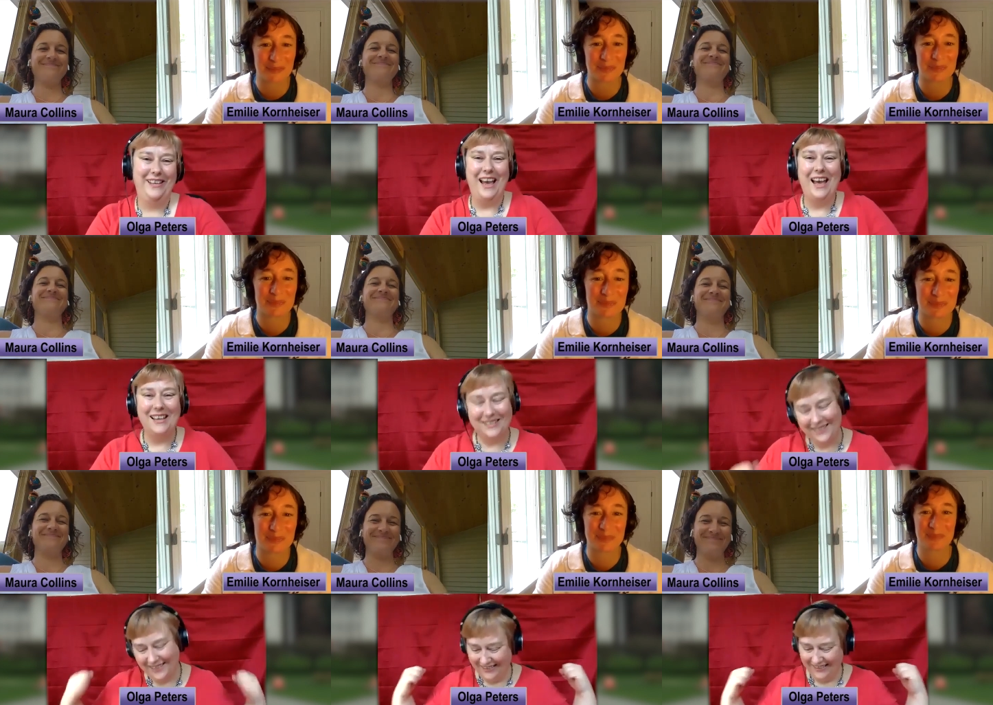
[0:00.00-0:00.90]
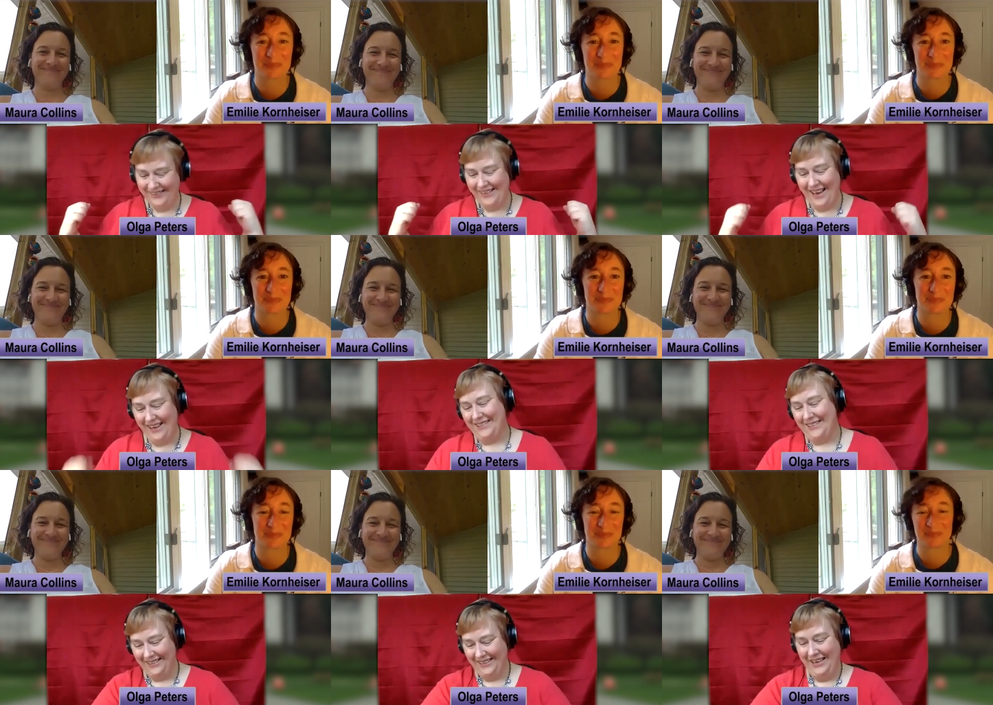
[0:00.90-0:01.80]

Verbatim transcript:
Speaker 1: Yes, yes.